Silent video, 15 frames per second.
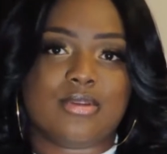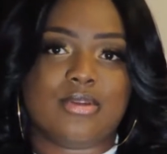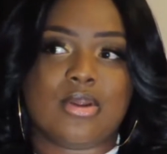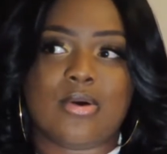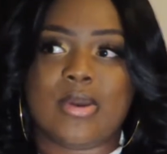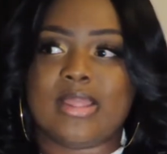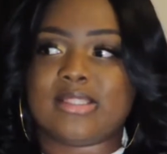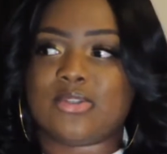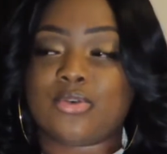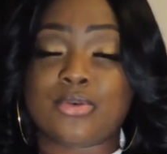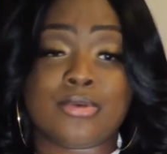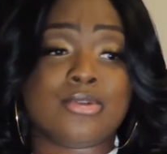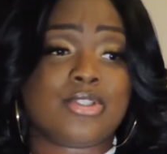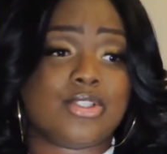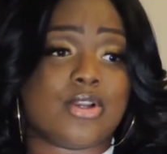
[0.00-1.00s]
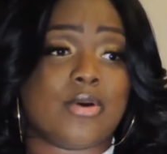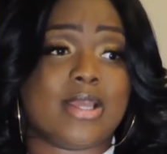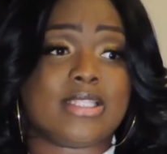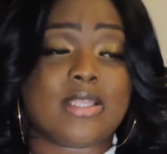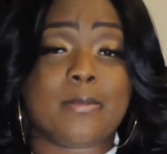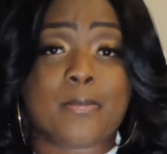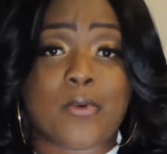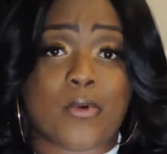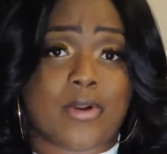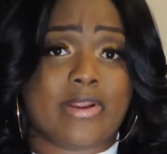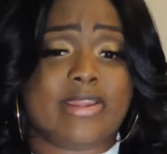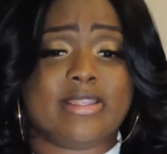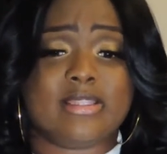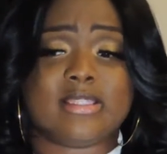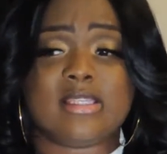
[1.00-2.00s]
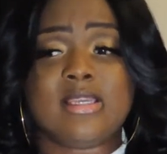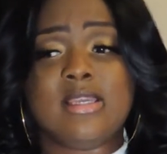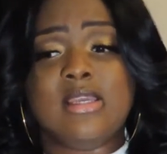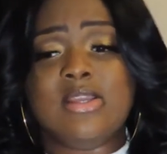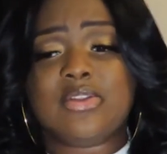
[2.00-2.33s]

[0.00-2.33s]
You know, it's crucial. It's important.